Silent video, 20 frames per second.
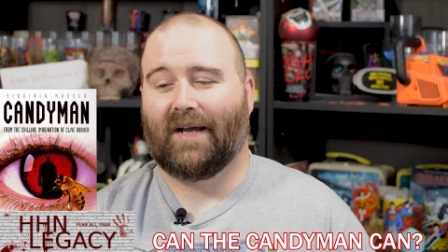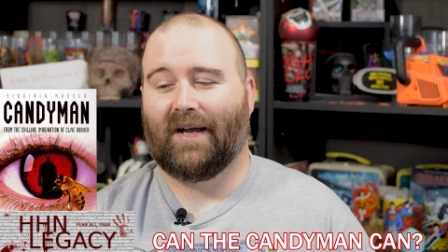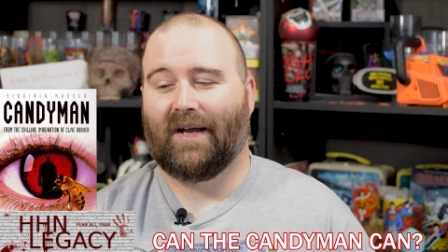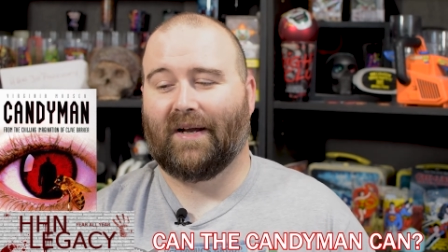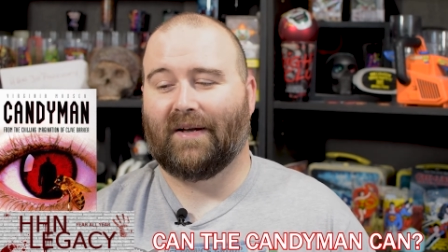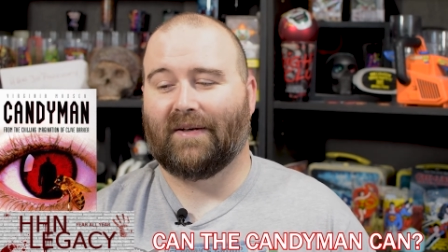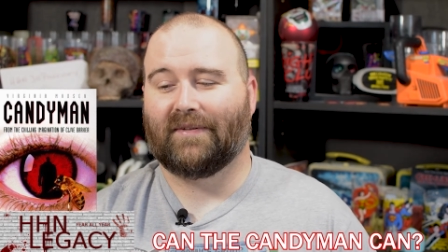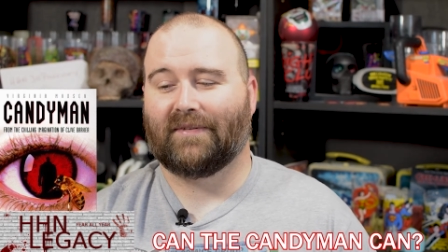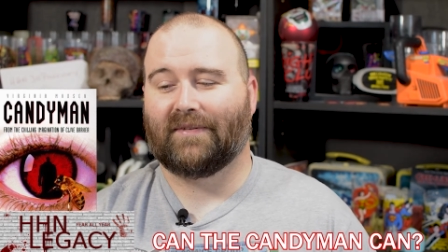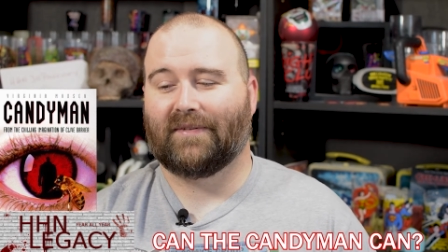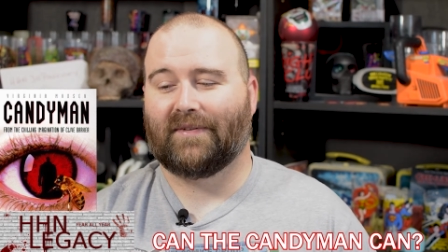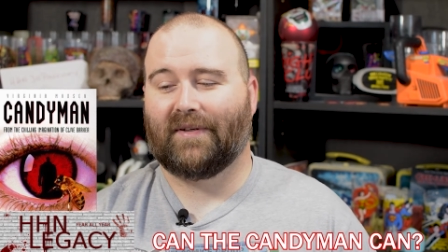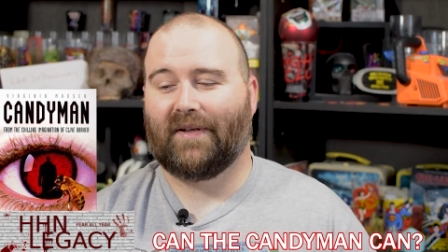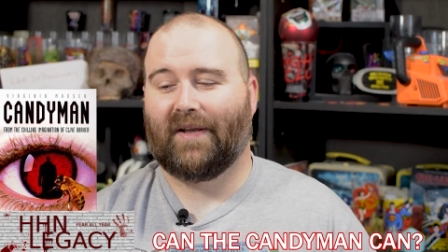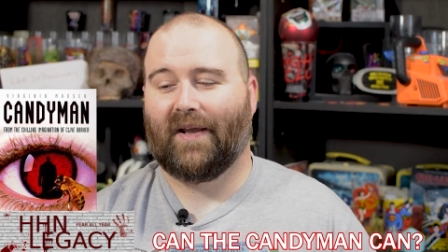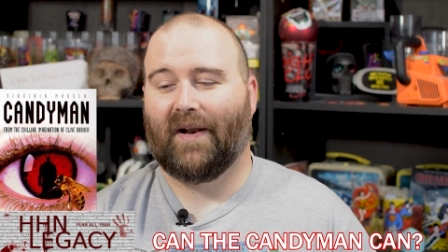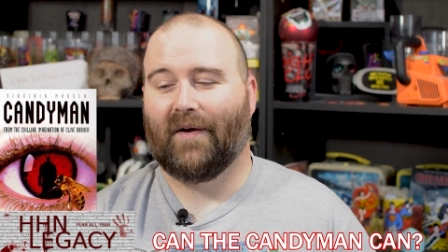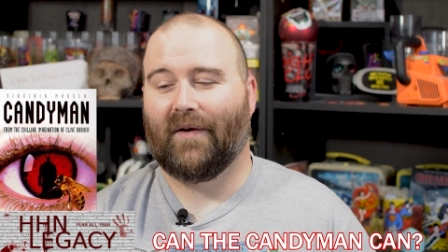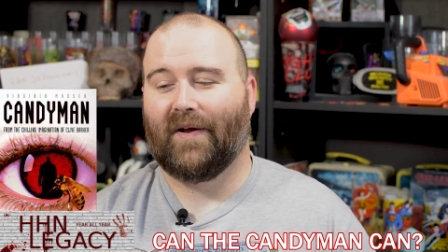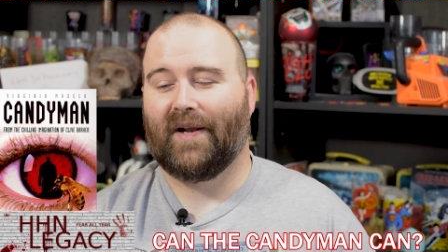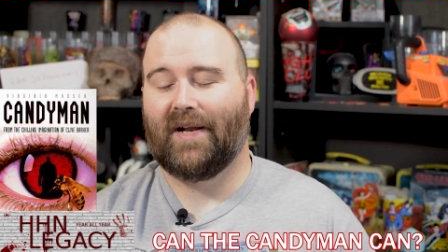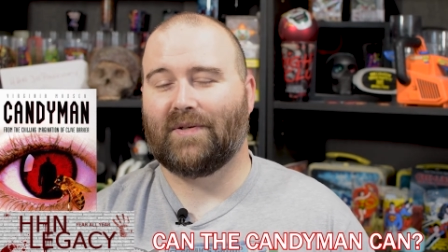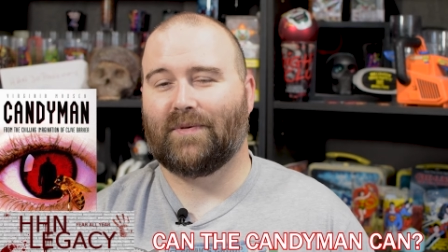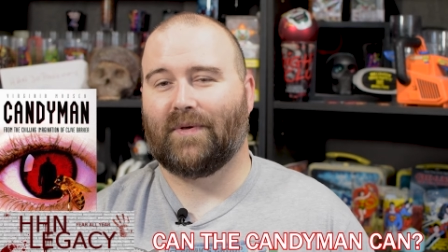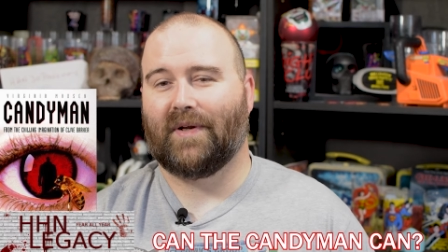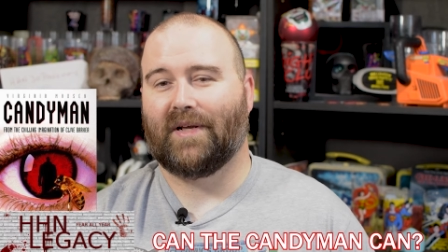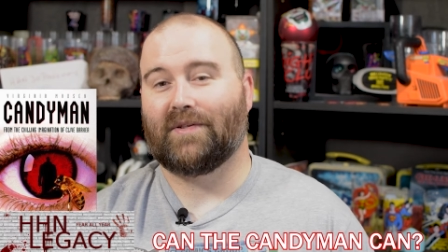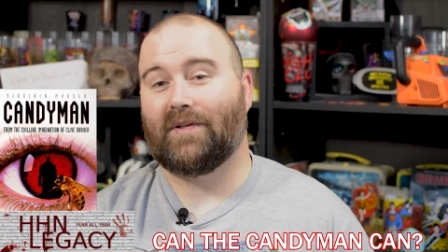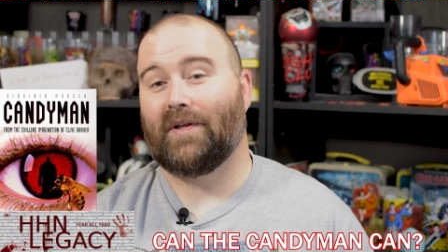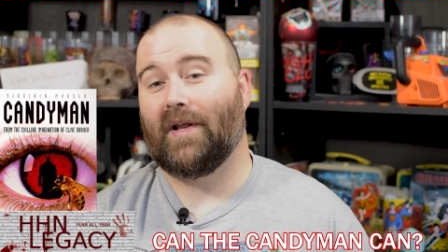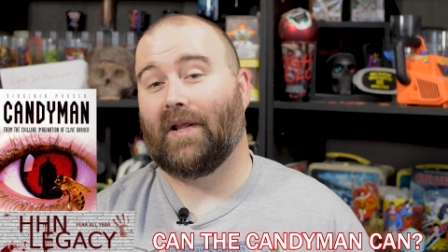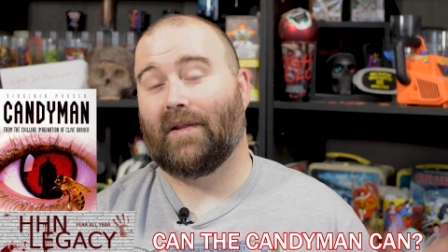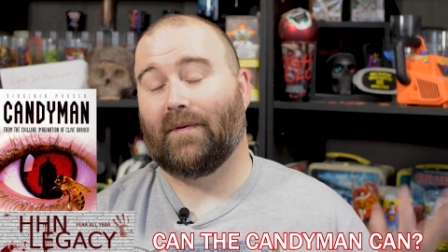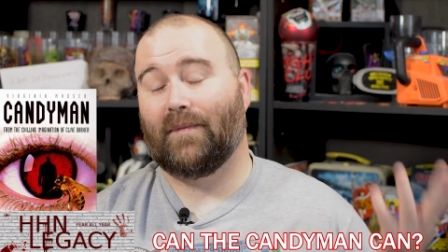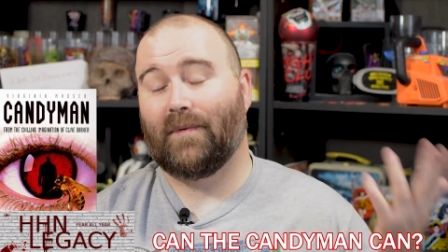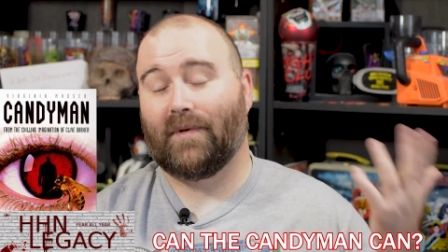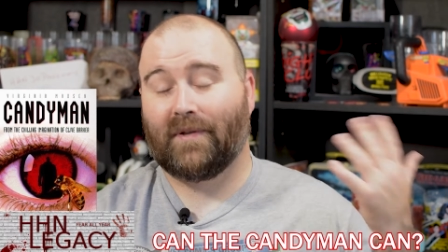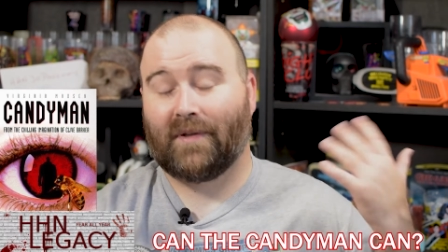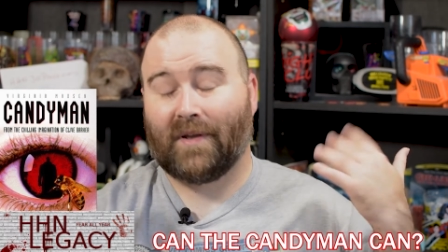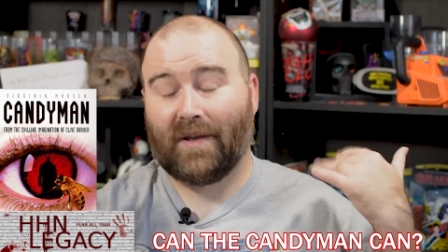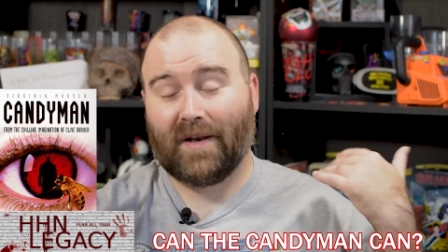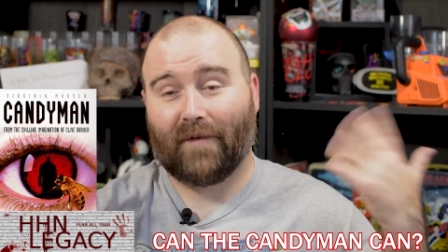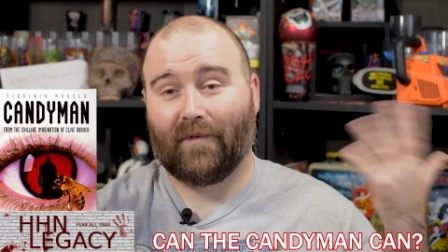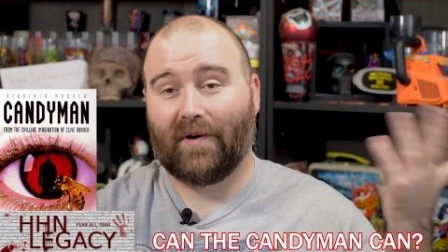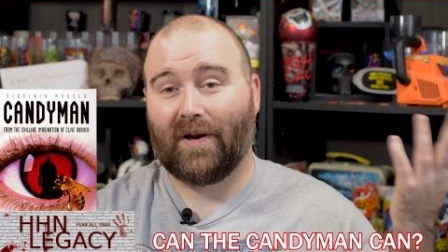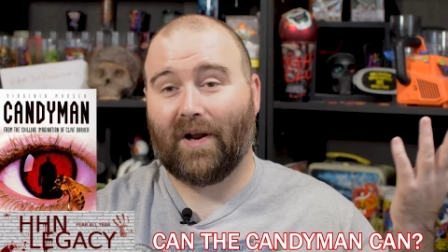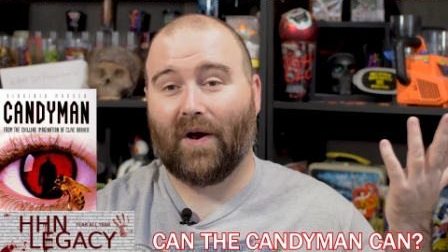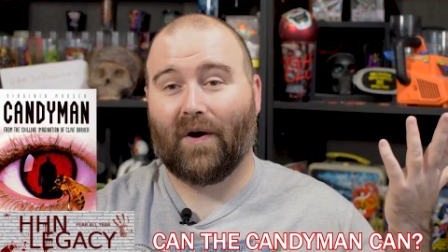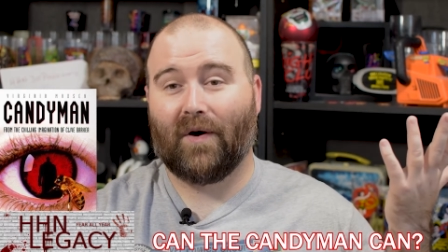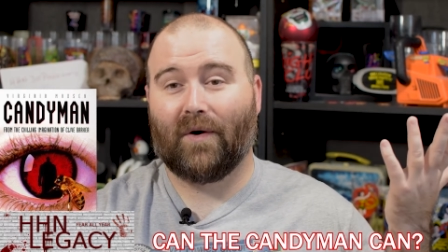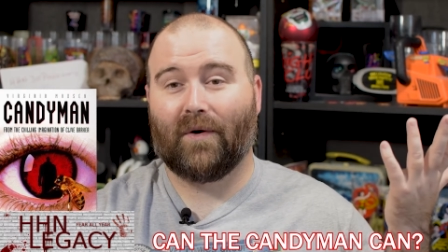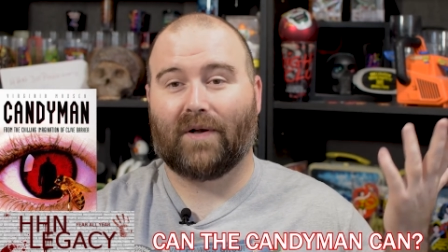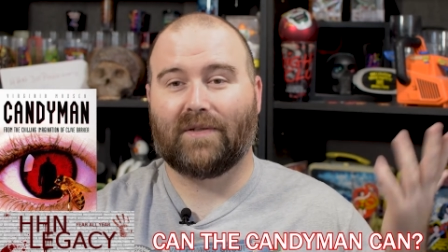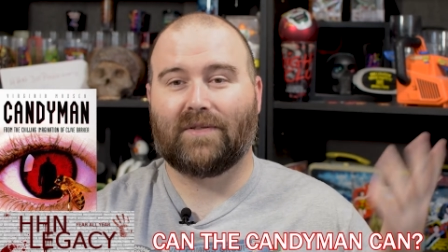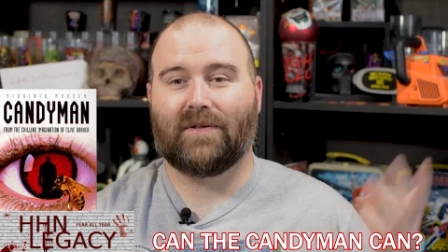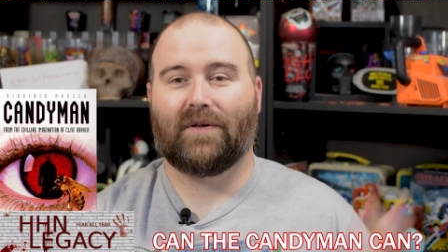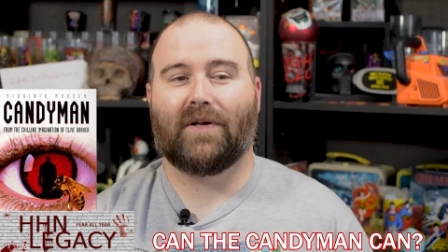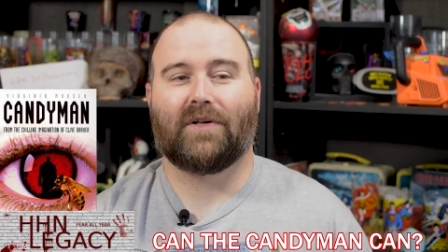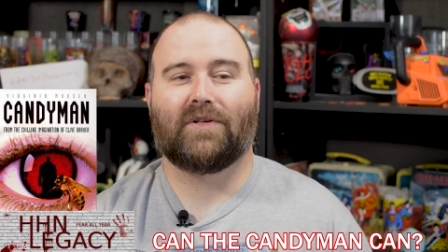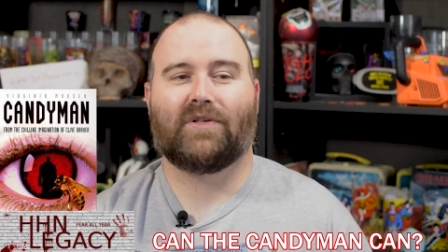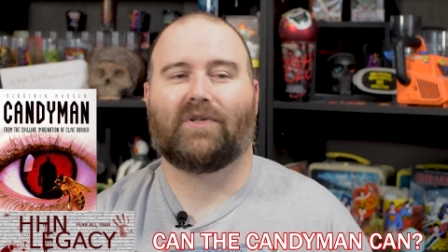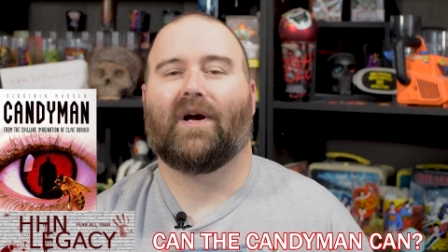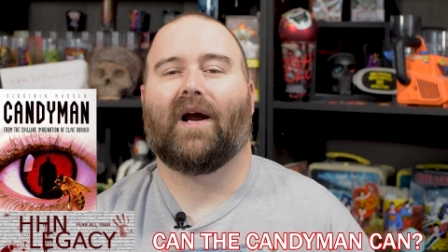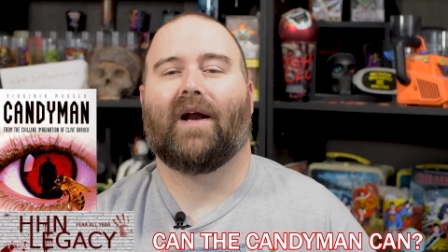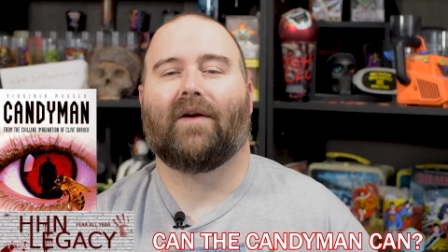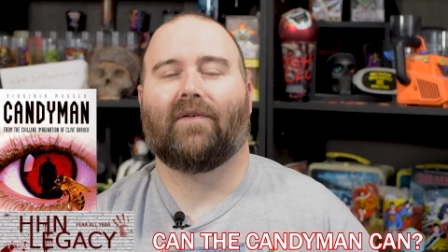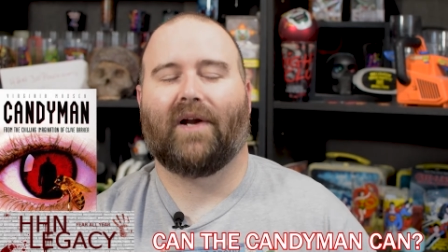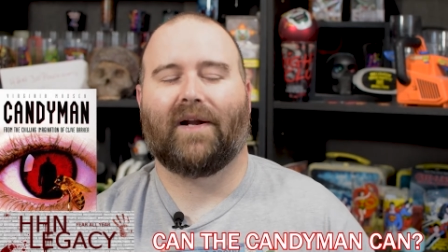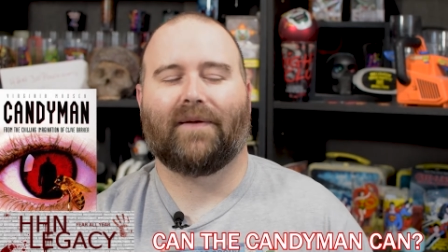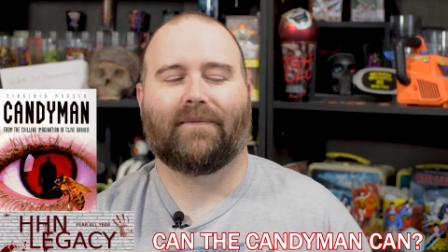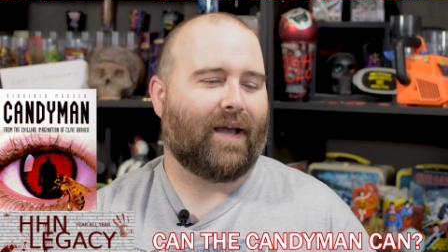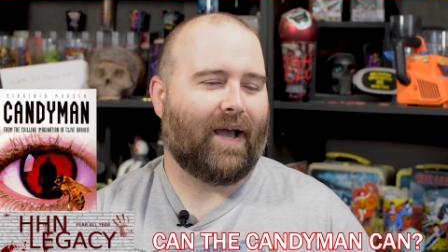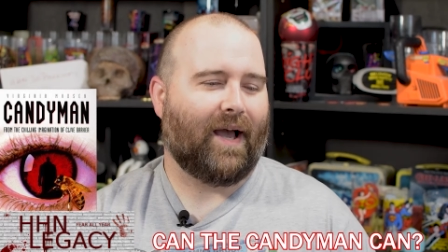It is what it is. You never know until you try, right?